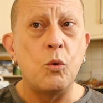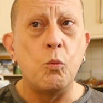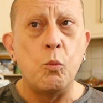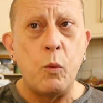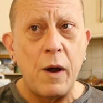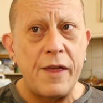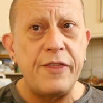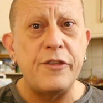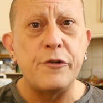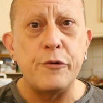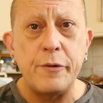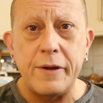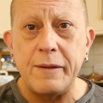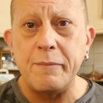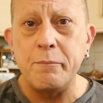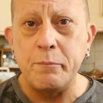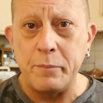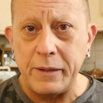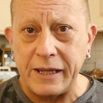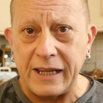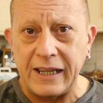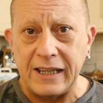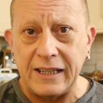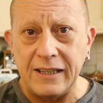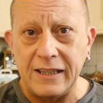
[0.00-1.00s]
whether it
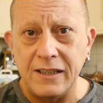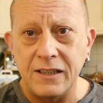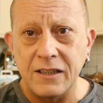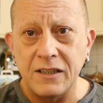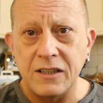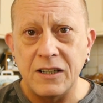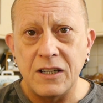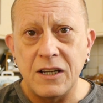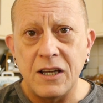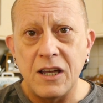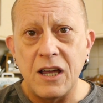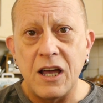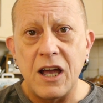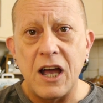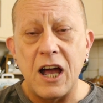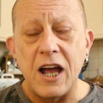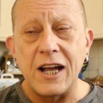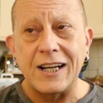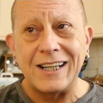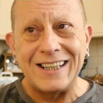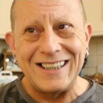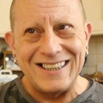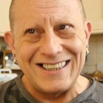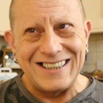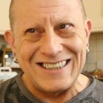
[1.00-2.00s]
be
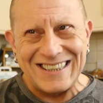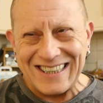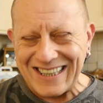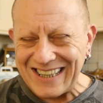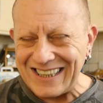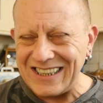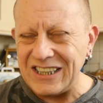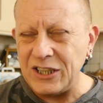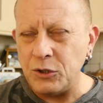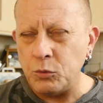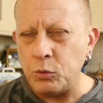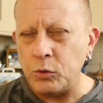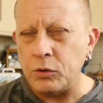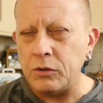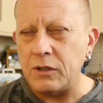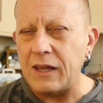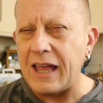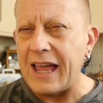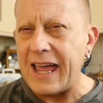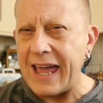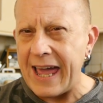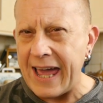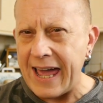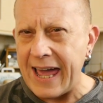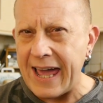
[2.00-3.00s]
a continual
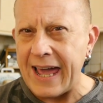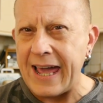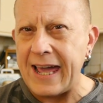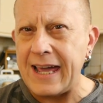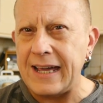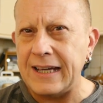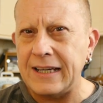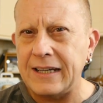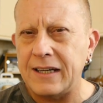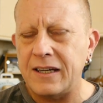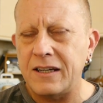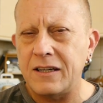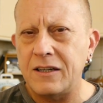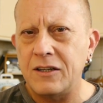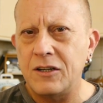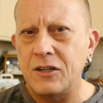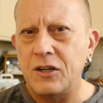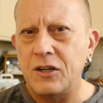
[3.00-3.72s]
ache